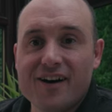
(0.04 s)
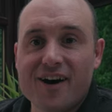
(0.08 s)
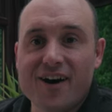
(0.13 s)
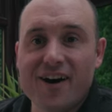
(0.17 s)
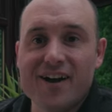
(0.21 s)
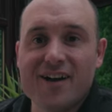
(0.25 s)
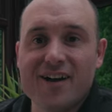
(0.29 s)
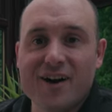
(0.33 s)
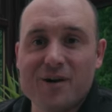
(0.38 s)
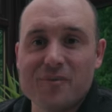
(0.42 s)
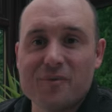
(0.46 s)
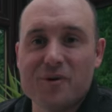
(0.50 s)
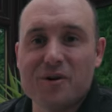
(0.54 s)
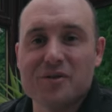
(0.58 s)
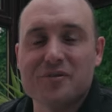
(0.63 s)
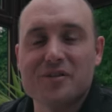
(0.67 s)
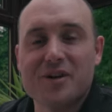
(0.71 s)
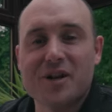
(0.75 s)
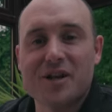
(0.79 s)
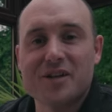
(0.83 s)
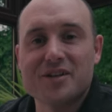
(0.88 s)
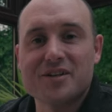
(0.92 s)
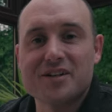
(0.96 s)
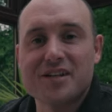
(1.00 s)
Hi, I'm
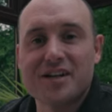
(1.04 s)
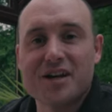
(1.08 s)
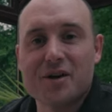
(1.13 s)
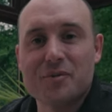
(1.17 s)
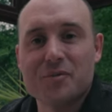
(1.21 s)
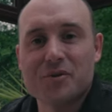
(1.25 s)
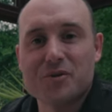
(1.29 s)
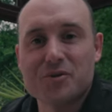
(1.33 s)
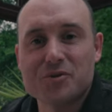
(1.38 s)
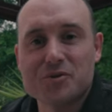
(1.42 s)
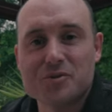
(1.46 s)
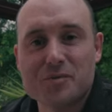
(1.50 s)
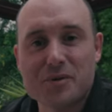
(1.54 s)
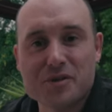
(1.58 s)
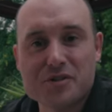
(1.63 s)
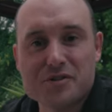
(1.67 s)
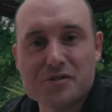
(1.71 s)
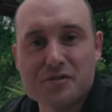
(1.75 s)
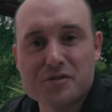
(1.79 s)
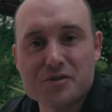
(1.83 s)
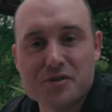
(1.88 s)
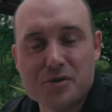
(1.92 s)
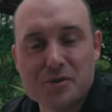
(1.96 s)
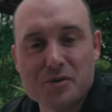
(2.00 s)
Oliver Landy, I'm an
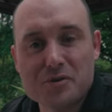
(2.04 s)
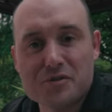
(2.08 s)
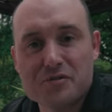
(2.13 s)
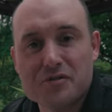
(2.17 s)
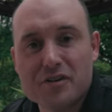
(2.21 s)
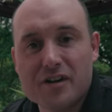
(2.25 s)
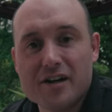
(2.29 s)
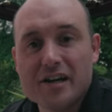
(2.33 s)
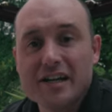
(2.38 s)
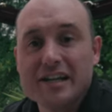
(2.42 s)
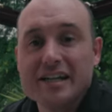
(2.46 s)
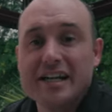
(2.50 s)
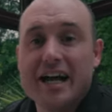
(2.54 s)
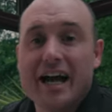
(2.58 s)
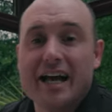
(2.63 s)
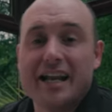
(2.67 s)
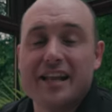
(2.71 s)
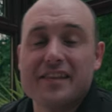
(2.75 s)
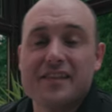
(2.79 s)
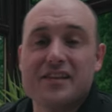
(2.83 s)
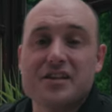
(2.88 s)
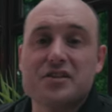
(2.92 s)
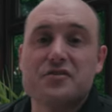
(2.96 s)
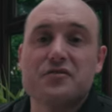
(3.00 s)
automotive photographer,
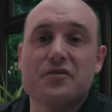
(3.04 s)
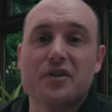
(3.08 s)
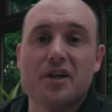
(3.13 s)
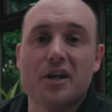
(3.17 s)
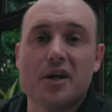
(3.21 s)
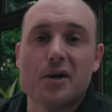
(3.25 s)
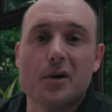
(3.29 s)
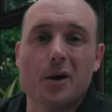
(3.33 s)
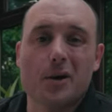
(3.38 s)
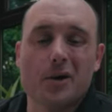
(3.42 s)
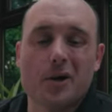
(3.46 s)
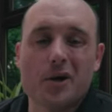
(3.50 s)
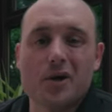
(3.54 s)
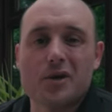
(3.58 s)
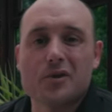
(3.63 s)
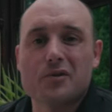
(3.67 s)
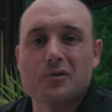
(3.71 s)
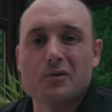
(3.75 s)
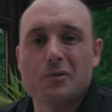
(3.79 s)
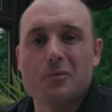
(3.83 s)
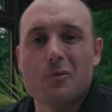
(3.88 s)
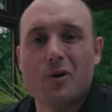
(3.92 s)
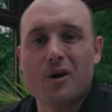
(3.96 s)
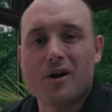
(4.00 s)
and in this video I'm going
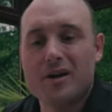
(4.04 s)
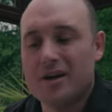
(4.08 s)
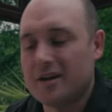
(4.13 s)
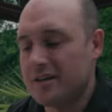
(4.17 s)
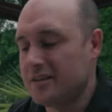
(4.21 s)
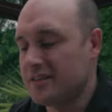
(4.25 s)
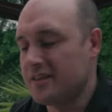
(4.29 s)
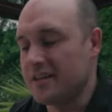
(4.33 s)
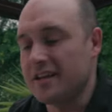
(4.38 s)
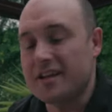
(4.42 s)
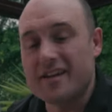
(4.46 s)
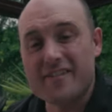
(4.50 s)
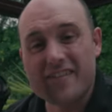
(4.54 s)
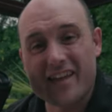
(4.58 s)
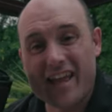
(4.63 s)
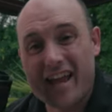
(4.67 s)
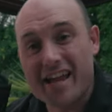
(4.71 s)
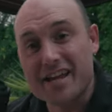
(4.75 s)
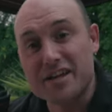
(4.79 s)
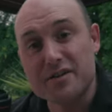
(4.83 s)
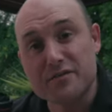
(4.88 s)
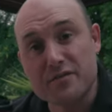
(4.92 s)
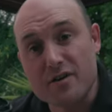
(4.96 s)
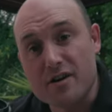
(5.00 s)
through why I think the
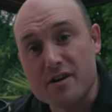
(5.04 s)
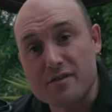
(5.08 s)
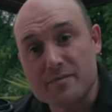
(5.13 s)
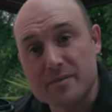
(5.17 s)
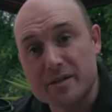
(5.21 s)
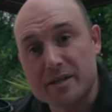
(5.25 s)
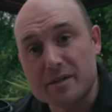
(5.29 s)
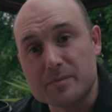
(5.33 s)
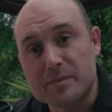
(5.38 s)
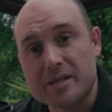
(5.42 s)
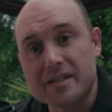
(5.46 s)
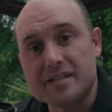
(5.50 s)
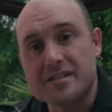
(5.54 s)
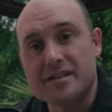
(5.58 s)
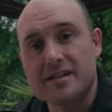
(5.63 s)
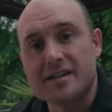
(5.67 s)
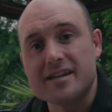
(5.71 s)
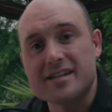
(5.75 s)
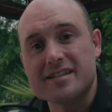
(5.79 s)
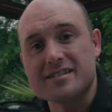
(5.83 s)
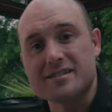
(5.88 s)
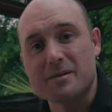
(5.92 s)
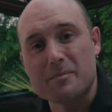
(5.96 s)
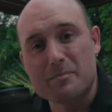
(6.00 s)

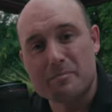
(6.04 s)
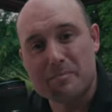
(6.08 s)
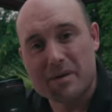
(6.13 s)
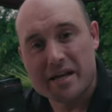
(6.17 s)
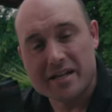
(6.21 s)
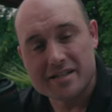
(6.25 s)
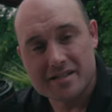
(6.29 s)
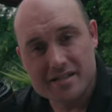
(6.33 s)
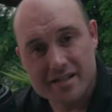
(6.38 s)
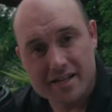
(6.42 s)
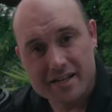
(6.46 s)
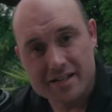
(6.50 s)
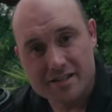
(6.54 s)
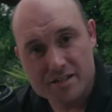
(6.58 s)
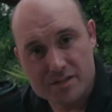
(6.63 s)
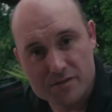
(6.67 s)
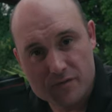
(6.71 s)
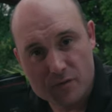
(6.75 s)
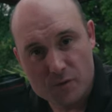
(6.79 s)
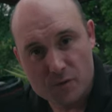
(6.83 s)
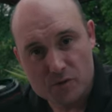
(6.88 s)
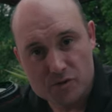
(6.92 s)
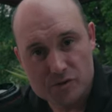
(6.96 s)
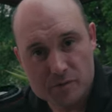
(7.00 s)
85mm is the best lens
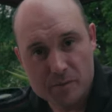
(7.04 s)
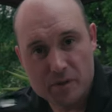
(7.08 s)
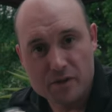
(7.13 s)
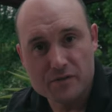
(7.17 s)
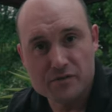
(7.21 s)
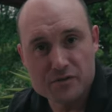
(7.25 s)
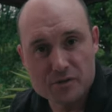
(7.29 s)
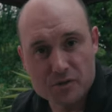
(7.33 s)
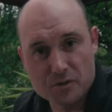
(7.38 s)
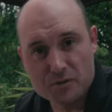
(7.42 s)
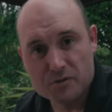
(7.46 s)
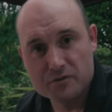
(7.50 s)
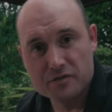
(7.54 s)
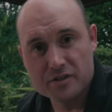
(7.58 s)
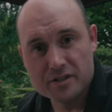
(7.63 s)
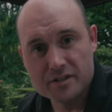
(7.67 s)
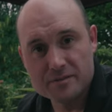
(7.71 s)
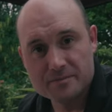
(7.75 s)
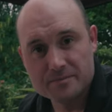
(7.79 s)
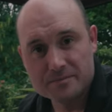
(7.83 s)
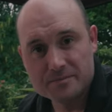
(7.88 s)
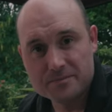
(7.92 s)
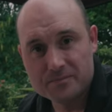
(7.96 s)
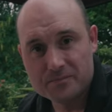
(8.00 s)
for automotive
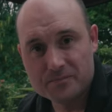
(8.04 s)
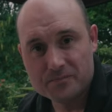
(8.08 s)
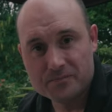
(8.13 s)
photography.